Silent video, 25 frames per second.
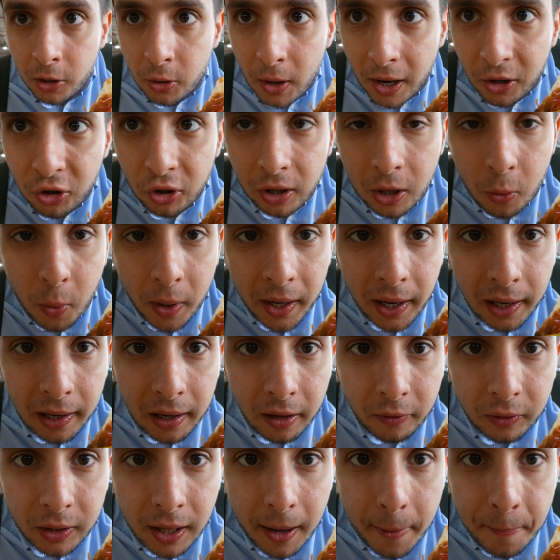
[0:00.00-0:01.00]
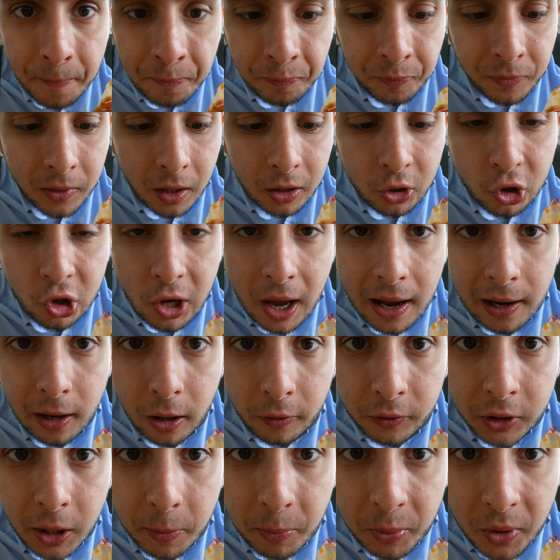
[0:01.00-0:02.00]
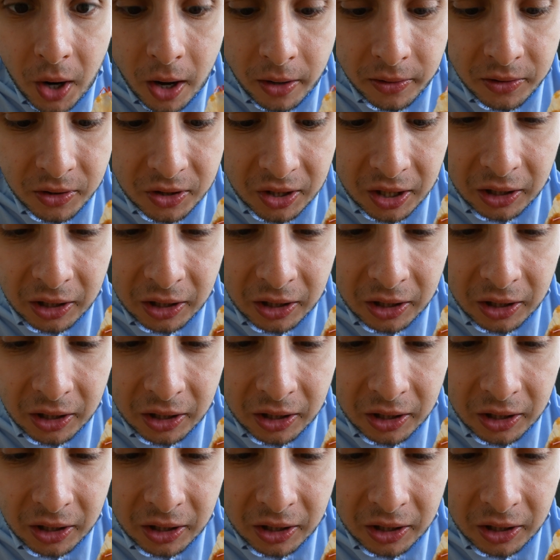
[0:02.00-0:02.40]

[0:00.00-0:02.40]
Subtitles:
You actually wanna leave the shell of the prawns